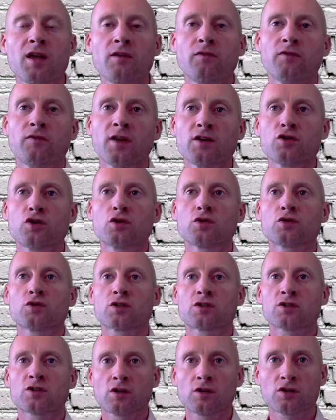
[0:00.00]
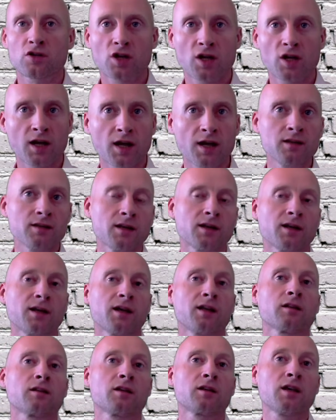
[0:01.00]
Um, if they choose to search
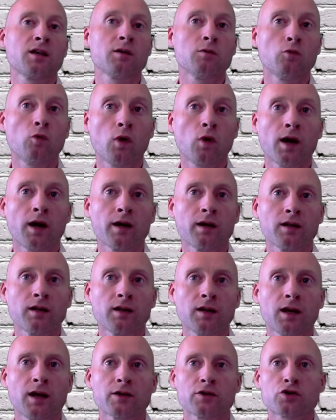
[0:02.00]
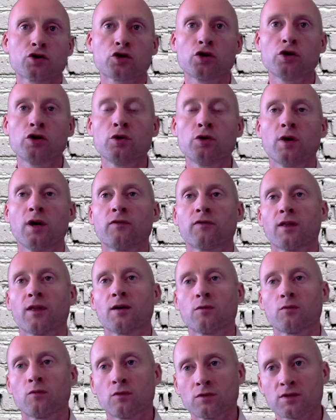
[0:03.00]
again, then I'll keep while at true.
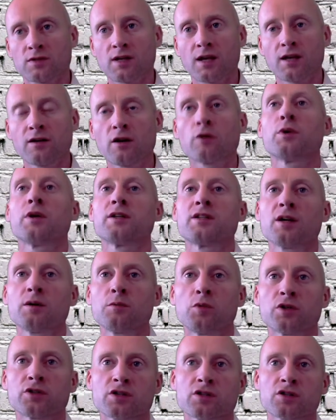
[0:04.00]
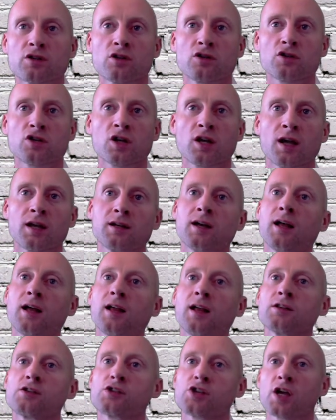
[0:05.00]
If they say no, they don't want to search
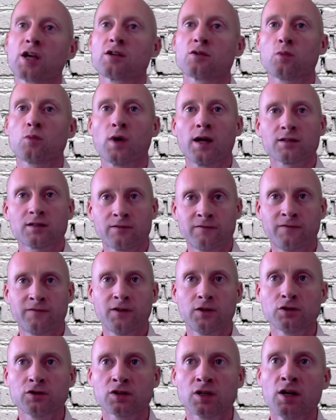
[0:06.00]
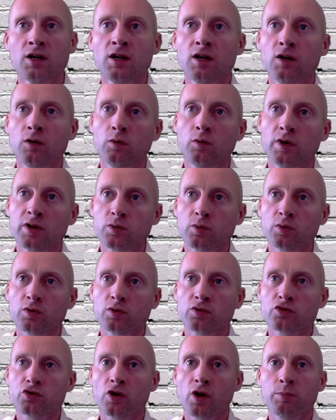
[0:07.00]
again, I'll change while to false,
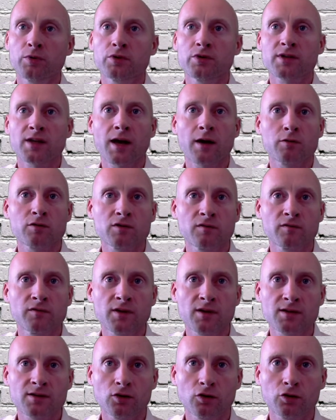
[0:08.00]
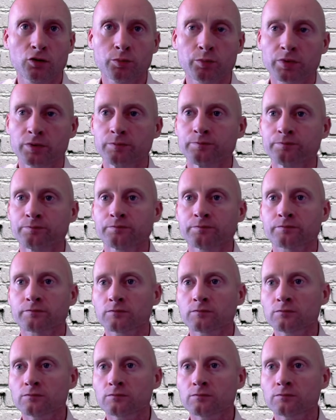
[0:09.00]
which will drop us out of this loop.